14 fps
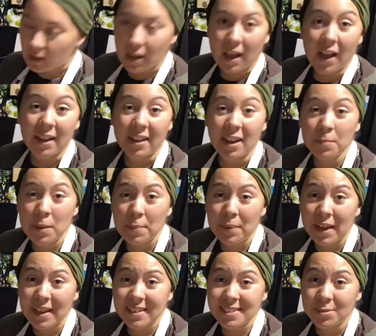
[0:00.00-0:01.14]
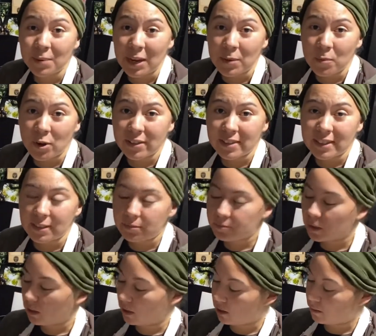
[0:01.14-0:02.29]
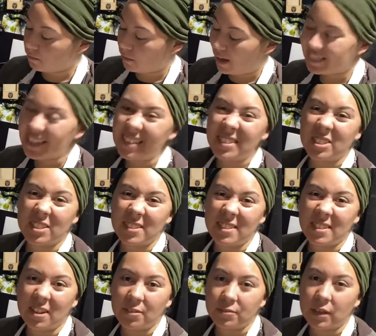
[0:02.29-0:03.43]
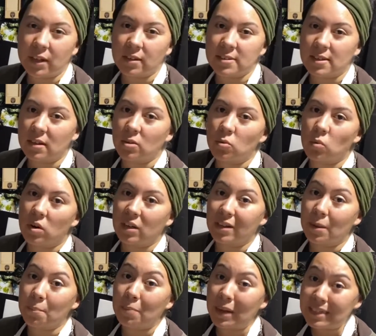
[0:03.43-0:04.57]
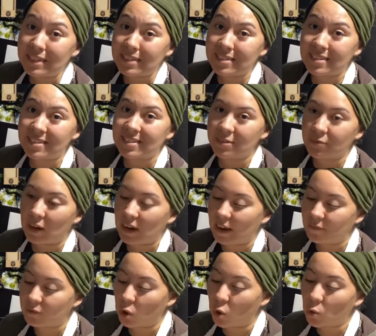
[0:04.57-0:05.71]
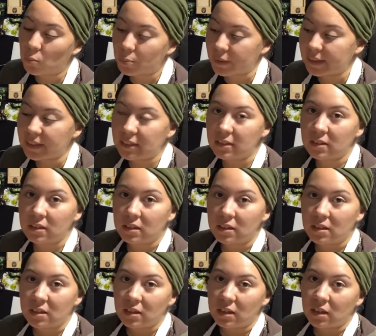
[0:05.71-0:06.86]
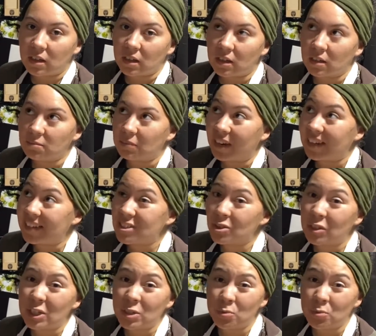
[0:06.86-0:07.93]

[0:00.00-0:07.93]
I cut my bags the way I wanted them. I like just enough carrots. I don't want an abundance because if I have to open it, I guess you can